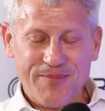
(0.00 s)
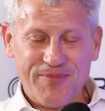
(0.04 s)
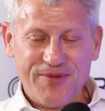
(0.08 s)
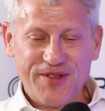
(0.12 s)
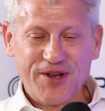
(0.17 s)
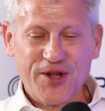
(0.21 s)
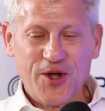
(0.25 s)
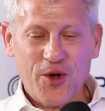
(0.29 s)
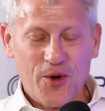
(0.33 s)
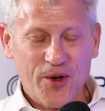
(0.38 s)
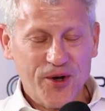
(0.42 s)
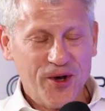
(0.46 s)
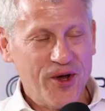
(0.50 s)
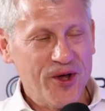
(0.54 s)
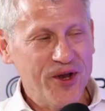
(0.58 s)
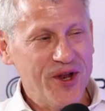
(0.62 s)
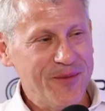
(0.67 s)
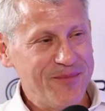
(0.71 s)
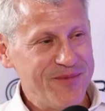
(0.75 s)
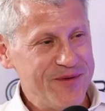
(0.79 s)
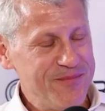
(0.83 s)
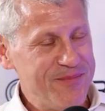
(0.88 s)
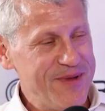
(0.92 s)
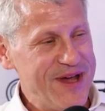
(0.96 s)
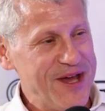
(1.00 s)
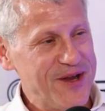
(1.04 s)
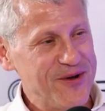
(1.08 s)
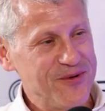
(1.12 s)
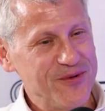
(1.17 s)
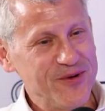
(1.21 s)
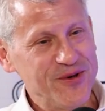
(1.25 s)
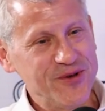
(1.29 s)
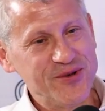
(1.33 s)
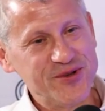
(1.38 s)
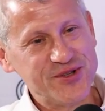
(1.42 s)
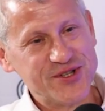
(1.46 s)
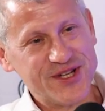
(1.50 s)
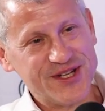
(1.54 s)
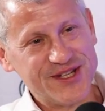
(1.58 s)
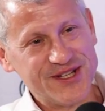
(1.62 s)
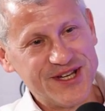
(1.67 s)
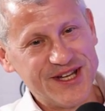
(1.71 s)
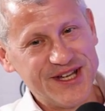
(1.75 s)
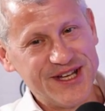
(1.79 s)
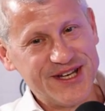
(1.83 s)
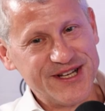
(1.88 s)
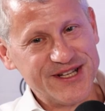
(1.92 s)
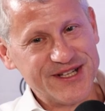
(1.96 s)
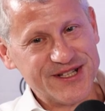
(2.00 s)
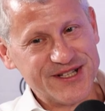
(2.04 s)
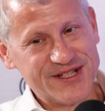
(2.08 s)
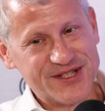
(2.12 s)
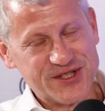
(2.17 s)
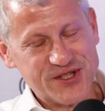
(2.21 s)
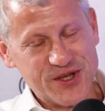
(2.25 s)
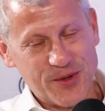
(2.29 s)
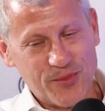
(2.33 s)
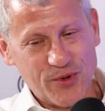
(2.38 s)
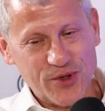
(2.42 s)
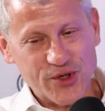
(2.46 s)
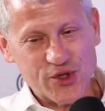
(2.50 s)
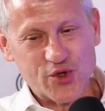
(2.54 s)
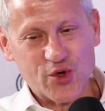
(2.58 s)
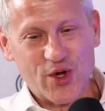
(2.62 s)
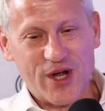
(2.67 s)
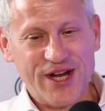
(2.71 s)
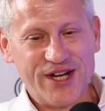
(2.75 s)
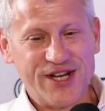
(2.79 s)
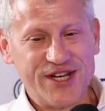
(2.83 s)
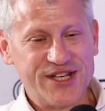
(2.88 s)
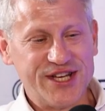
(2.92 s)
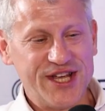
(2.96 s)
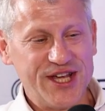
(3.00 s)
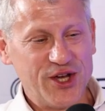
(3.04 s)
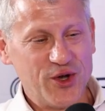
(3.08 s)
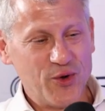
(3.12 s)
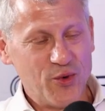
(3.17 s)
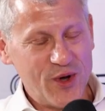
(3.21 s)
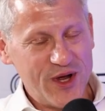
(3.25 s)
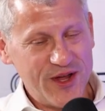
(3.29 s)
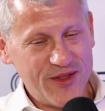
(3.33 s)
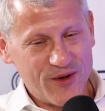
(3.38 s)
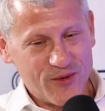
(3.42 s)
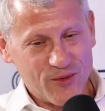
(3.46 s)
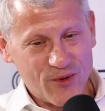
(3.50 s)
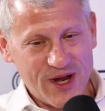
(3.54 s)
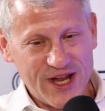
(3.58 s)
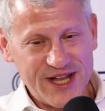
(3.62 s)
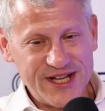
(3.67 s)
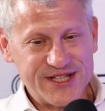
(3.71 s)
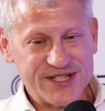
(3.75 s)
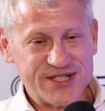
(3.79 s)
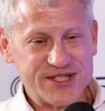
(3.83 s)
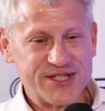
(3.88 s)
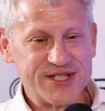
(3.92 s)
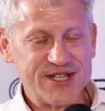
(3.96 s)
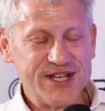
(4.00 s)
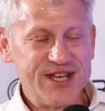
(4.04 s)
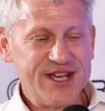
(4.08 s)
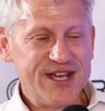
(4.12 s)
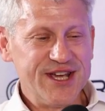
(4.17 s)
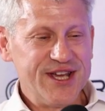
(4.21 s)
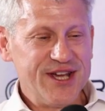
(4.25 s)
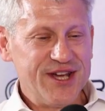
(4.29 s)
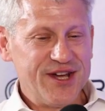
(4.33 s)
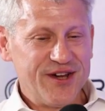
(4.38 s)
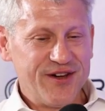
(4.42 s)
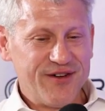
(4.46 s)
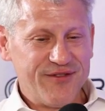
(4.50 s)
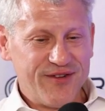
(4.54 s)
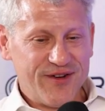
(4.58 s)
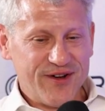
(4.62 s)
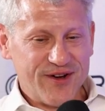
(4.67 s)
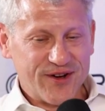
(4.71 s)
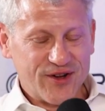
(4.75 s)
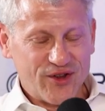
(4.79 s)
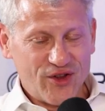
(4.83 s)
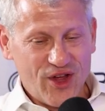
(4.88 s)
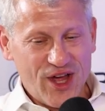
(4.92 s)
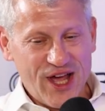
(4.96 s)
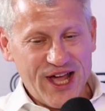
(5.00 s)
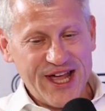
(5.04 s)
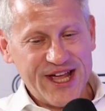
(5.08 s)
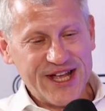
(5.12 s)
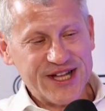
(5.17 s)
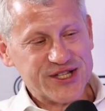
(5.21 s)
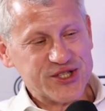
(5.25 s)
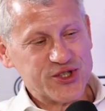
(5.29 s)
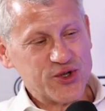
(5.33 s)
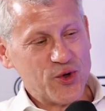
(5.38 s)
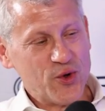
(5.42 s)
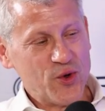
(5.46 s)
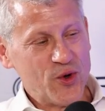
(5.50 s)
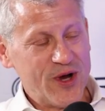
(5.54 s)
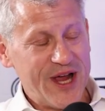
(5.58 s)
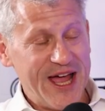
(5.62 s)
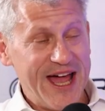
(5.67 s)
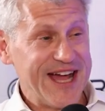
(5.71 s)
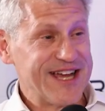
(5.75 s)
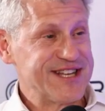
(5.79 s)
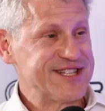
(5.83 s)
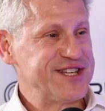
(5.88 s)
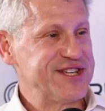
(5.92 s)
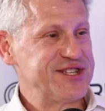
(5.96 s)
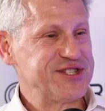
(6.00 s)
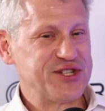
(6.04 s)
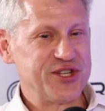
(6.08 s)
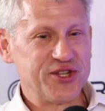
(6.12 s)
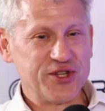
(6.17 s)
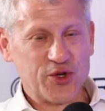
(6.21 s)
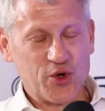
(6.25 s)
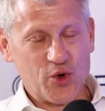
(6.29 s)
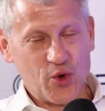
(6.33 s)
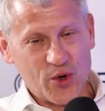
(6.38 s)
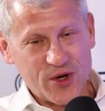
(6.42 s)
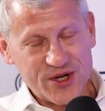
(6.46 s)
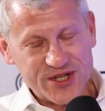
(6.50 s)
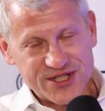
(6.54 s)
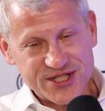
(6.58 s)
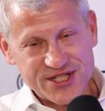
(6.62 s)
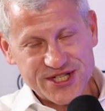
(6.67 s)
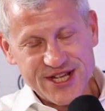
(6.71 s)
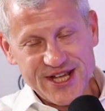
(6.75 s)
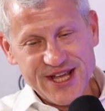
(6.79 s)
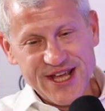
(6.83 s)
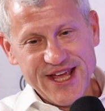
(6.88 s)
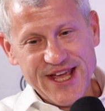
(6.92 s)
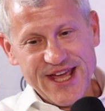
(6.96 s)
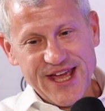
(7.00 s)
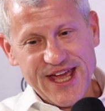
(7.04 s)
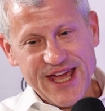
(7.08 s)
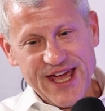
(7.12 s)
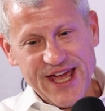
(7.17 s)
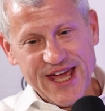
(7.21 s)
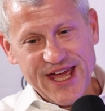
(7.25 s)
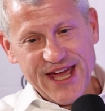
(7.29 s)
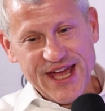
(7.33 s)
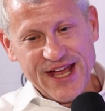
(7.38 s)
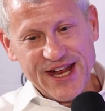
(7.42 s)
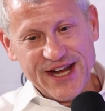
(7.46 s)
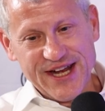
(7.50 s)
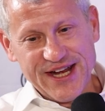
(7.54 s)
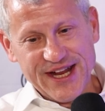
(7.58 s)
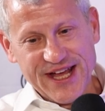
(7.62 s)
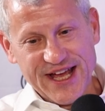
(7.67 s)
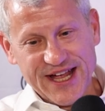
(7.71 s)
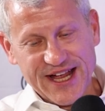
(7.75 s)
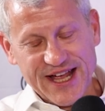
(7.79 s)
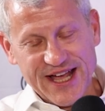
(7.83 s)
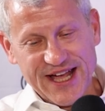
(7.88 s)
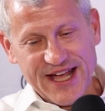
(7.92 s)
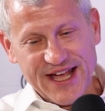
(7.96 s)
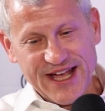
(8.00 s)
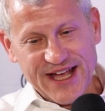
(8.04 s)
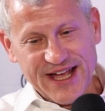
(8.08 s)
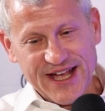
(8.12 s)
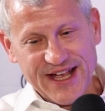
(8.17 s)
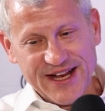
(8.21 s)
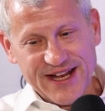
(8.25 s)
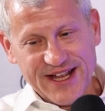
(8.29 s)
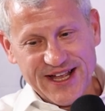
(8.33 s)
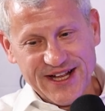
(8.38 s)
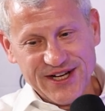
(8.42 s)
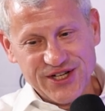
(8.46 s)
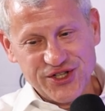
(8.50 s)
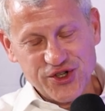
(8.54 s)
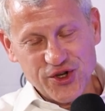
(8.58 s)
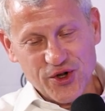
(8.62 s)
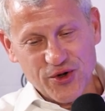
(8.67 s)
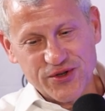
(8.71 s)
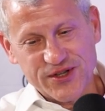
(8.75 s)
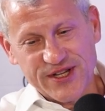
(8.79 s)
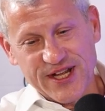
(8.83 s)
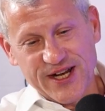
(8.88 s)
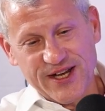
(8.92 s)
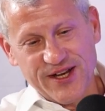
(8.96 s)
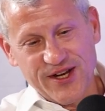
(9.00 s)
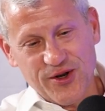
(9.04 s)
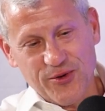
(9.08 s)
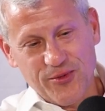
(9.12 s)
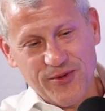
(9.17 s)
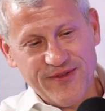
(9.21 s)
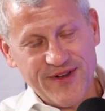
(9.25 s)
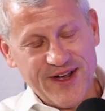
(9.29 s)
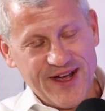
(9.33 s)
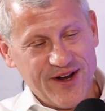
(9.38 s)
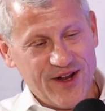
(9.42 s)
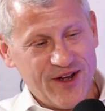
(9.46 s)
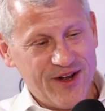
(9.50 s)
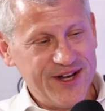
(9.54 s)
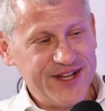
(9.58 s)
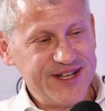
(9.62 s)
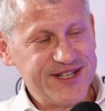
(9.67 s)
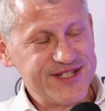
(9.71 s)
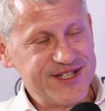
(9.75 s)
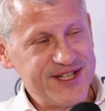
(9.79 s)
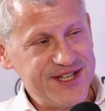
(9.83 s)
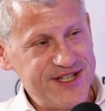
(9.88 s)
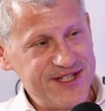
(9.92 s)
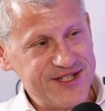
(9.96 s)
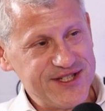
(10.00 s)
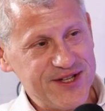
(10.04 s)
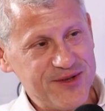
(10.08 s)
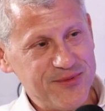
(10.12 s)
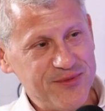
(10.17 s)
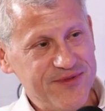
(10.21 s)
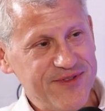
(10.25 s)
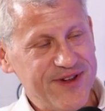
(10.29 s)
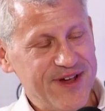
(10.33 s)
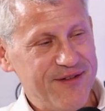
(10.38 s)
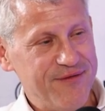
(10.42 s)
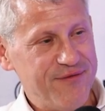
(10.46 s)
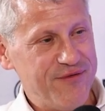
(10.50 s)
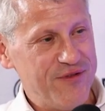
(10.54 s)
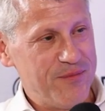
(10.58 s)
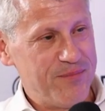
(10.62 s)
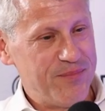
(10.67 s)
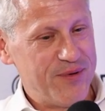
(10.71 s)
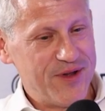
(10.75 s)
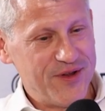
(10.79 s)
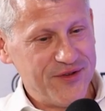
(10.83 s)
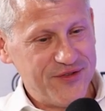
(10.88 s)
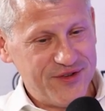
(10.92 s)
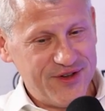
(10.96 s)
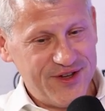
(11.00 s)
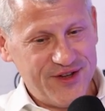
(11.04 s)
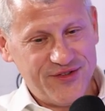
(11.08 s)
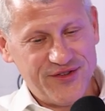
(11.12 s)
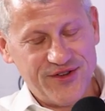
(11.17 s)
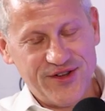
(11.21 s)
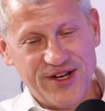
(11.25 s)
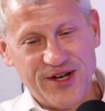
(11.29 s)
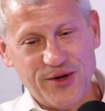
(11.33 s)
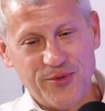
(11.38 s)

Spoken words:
going on up in Baton Rouge and someone trying to take away the rights of our clients or access to the courts. And I joked that, we've got hunting season, we've got football season, and